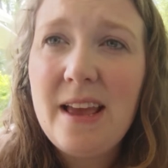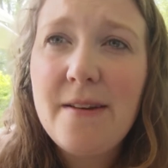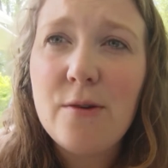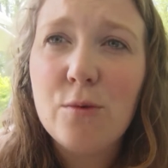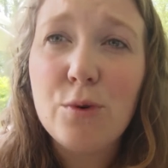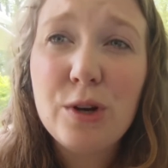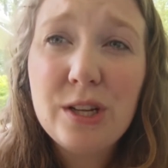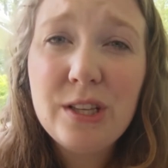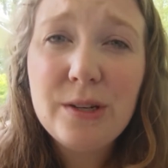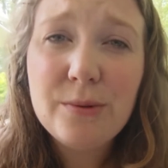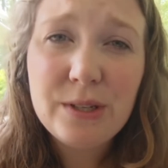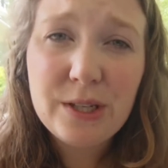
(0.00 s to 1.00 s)
they had a
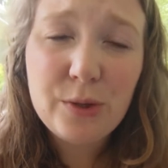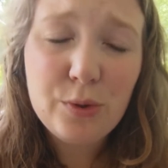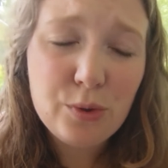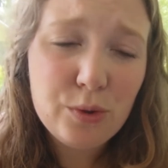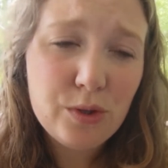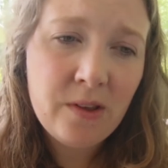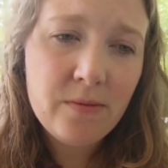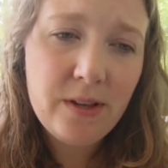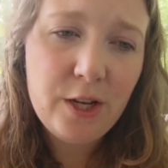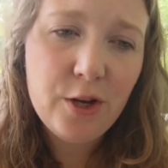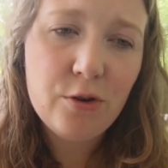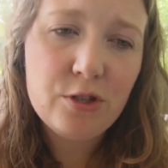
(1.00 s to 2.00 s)
really, really cool
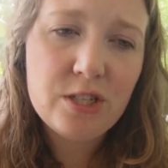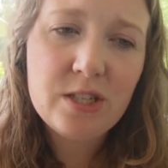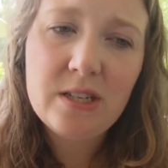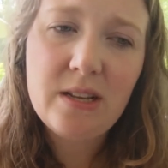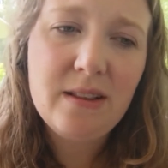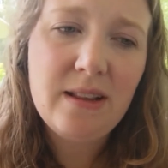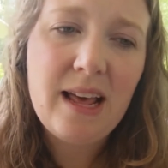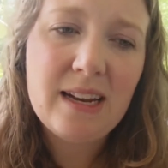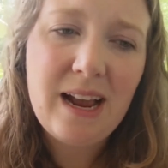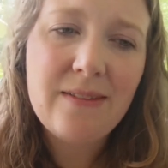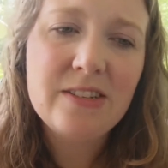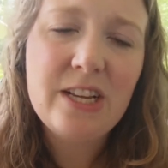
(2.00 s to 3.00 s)
video just and a lot
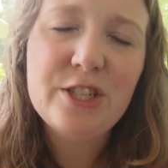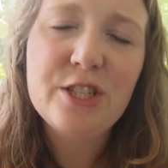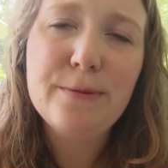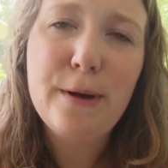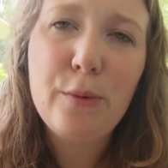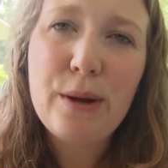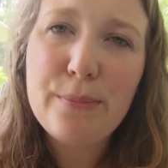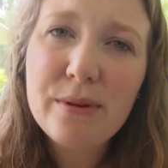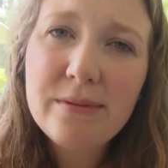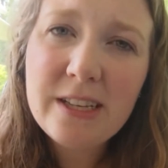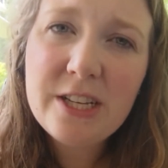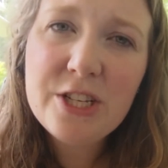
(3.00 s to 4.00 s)
of conversations about white
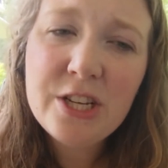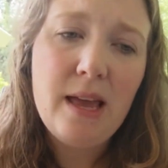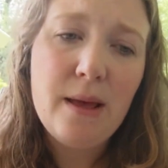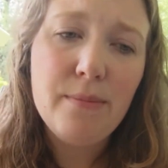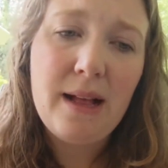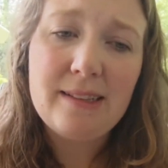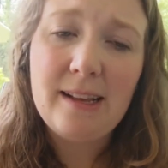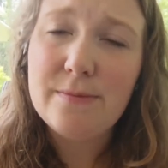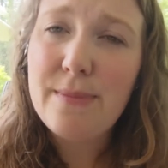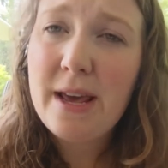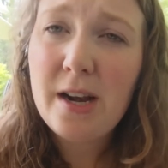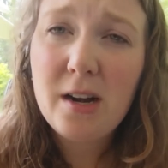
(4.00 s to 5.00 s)
privilege and Black Lives
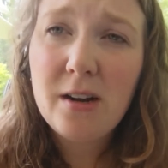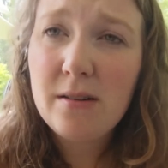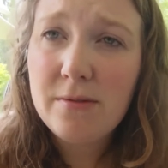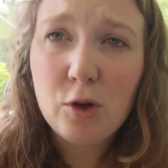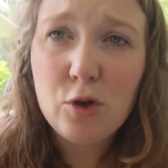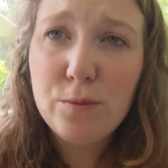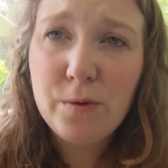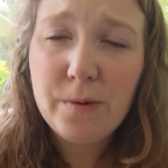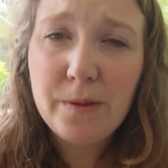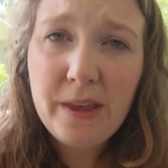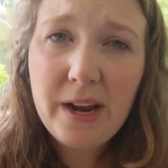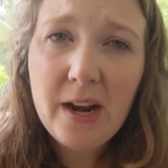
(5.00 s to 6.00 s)
Matter, the whole
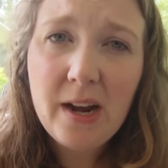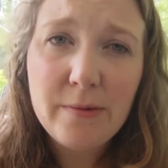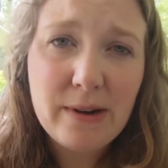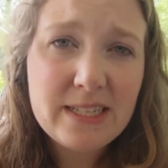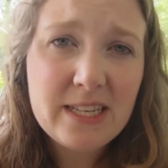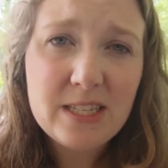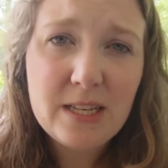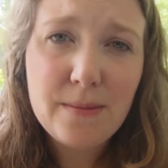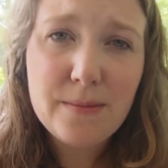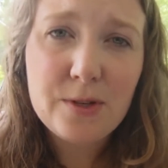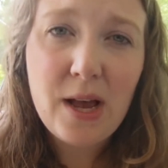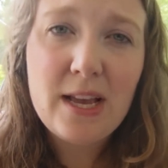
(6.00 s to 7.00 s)
movement there, and
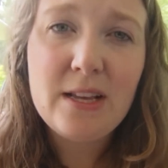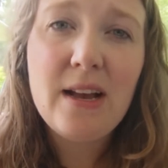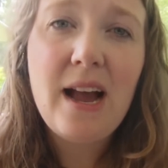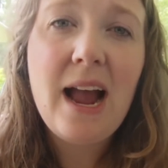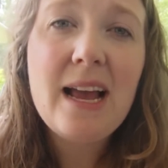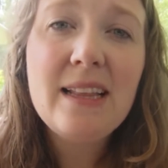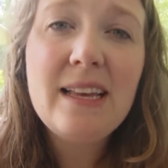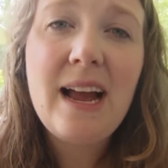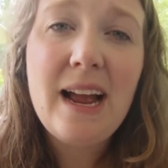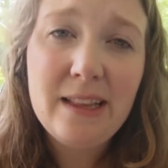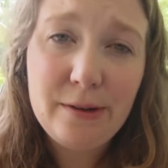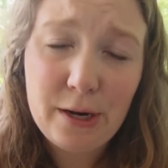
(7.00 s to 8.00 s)
racism. So I highly,
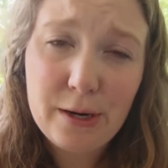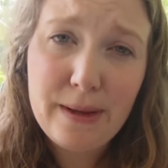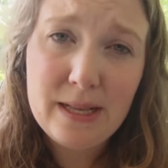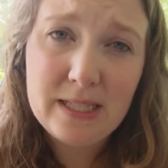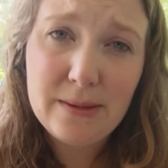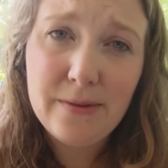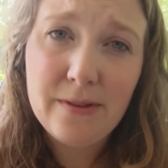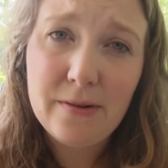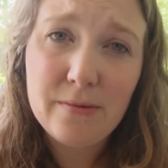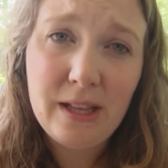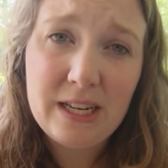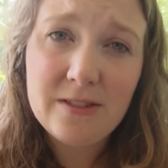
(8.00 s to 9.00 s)
highly recommend some of
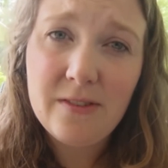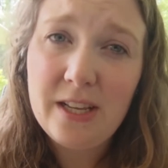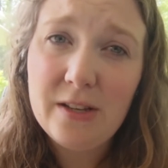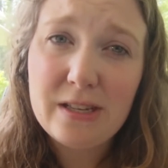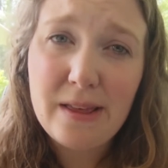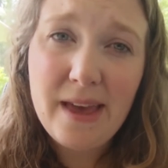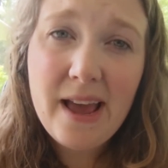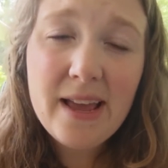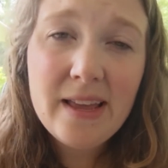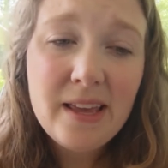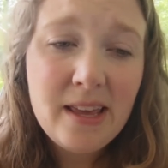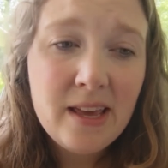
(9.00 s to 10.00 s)
the latest videos on
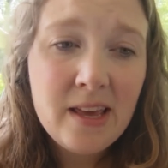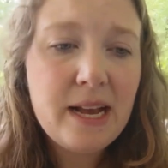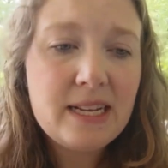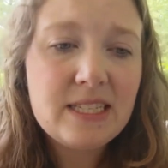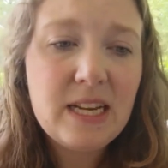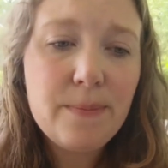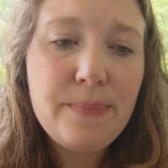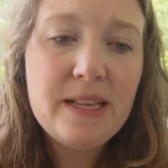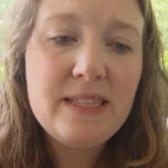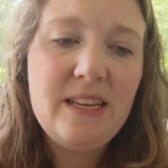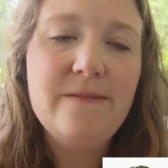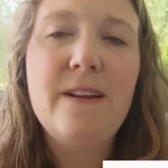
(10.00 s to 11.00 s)
that. Next up
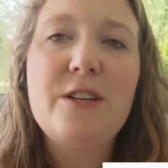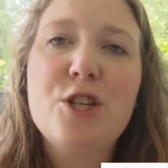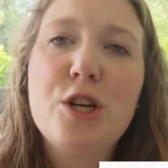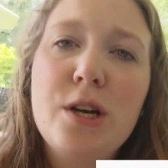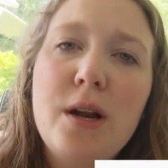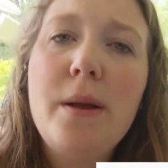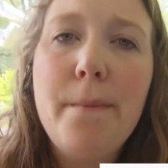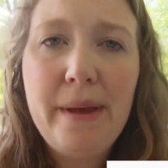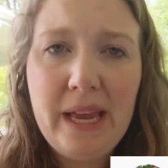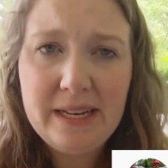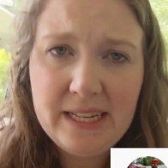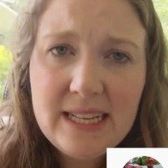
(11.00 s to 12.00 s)
is the Adventure
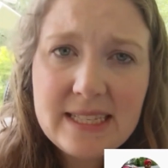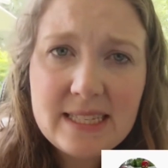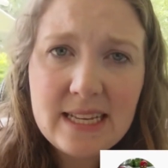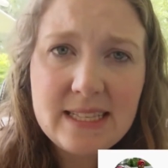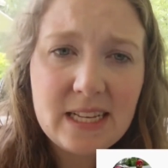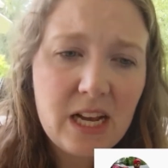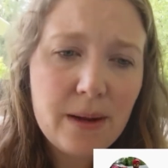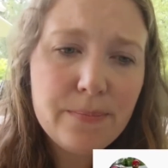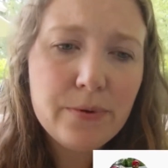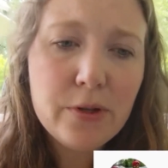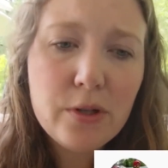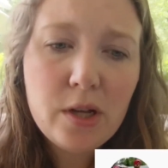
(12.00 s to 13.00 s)
Bandits. It's a
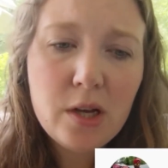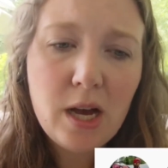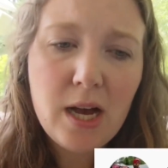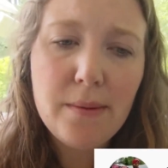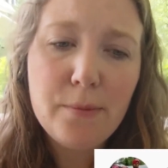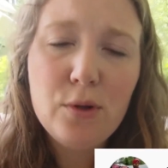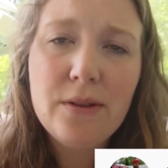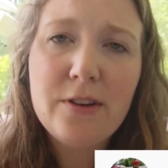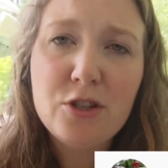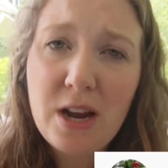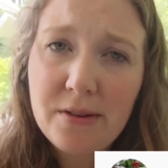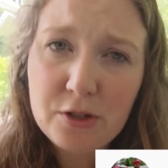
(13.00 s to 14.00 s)
couple um, who live
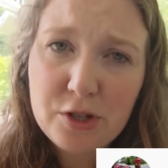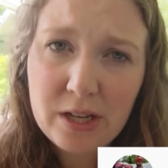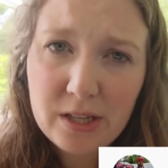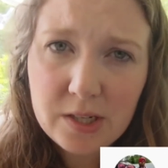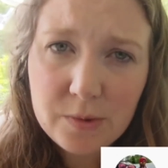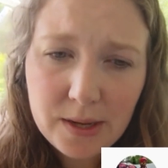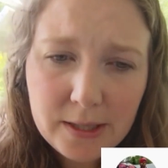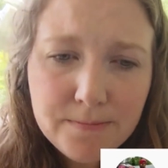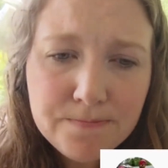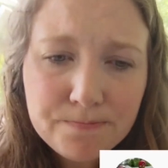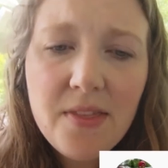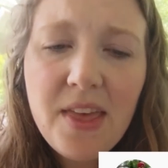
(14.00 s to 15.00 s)
in a travel trailer as well,
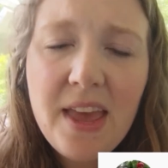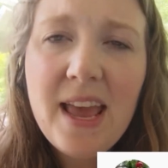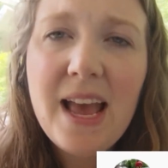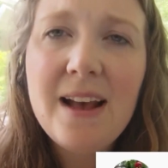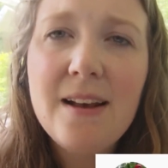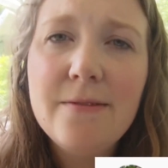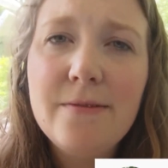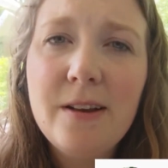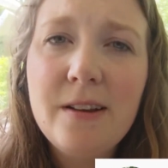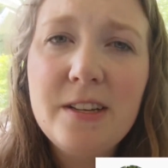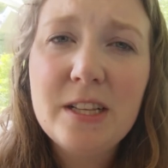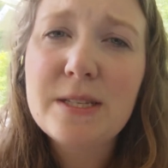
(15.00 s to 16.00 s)
and they have
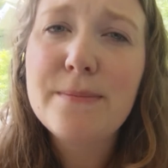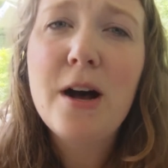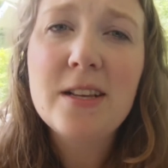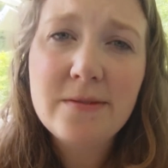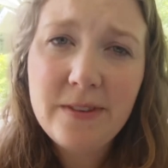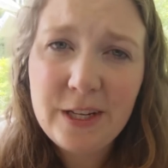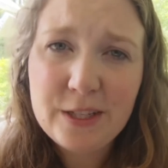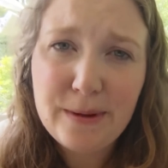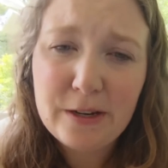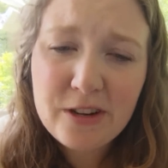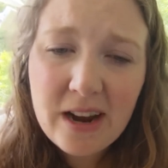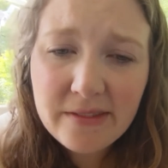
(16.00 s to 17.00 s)
done some awesome videos
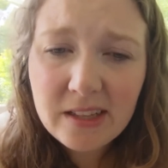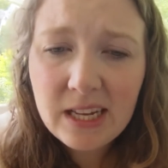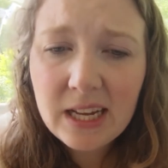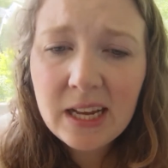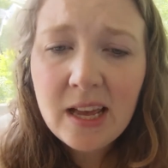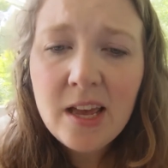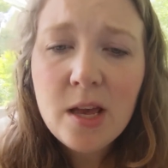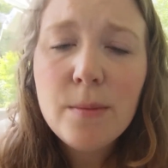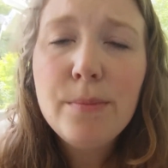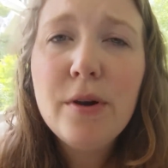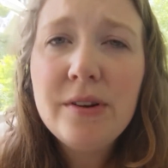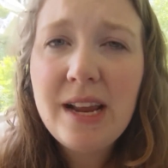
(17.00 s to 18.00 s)
about traveling,
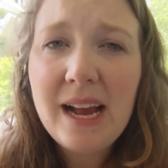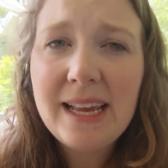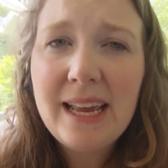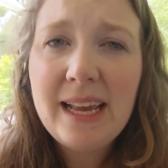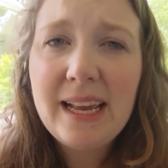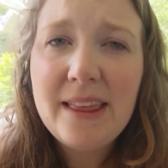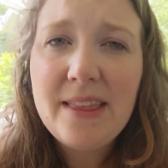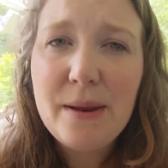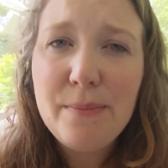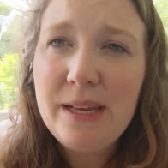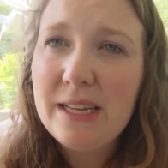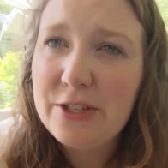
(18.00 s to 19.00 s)
boondocking, and
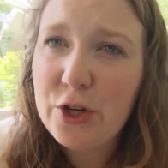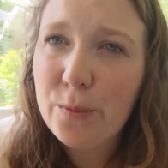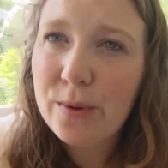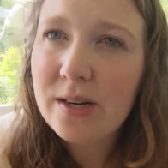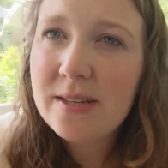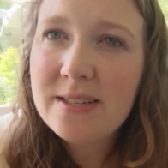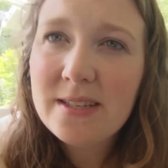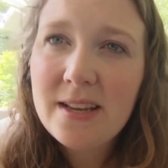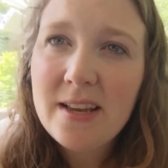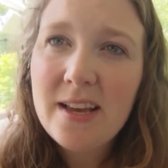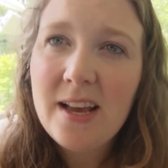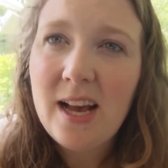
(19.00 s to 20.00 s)
then being snowbirds.
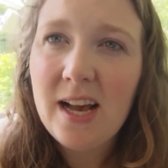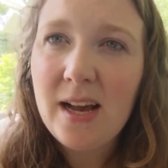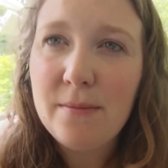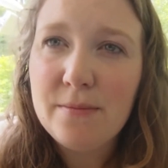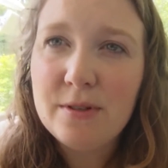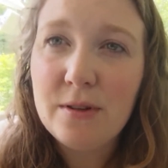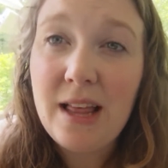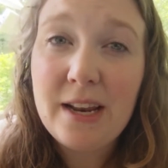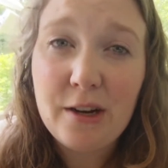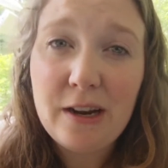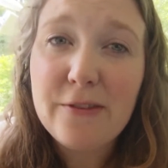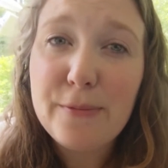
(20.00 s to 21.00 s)
Um, a lot
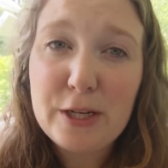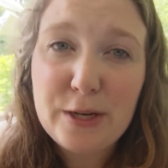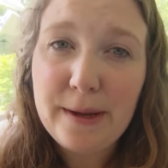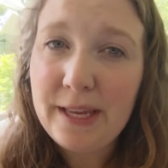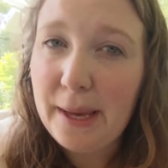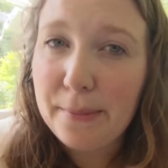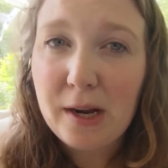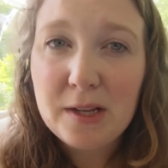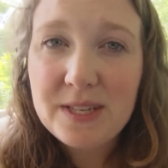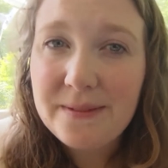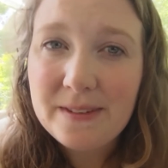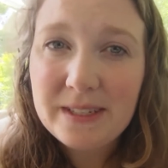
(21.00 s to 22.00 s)
of great information about
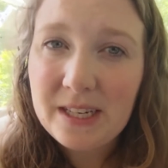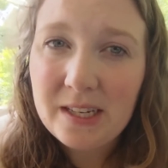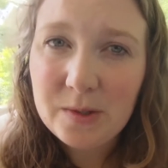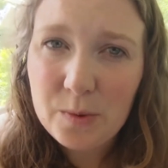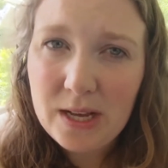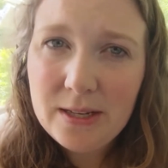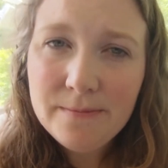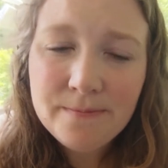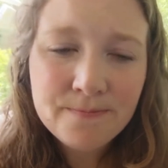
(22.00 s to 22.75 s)
campgrounds they visited as well.